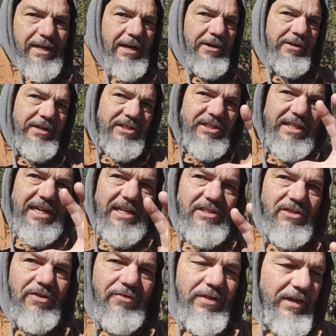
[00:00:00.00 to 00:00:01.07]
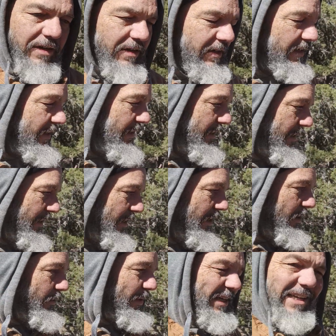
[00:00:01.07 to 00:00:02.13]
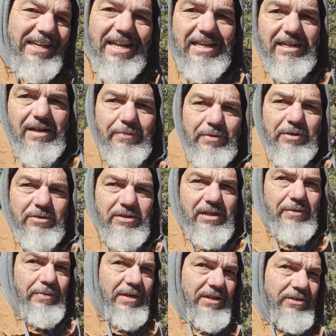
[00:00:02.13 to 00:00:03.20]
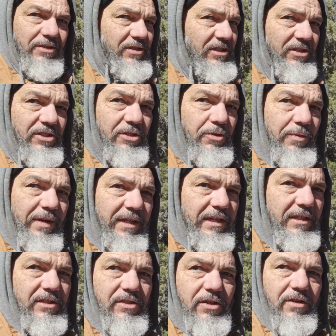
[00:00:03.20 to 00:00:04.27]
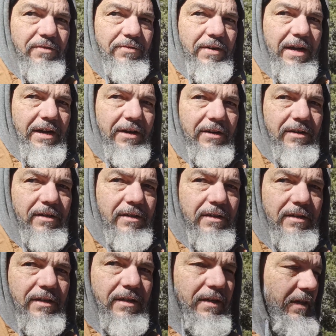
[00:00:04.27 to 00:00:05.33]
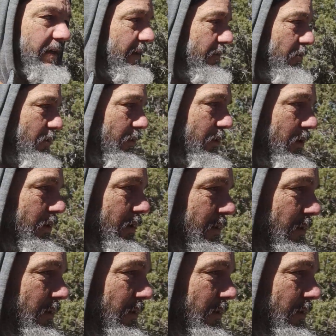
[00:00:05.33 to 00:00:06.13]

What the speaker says: area she has over there. We didn't end up using it because it's just too windy to start a fire, and we're real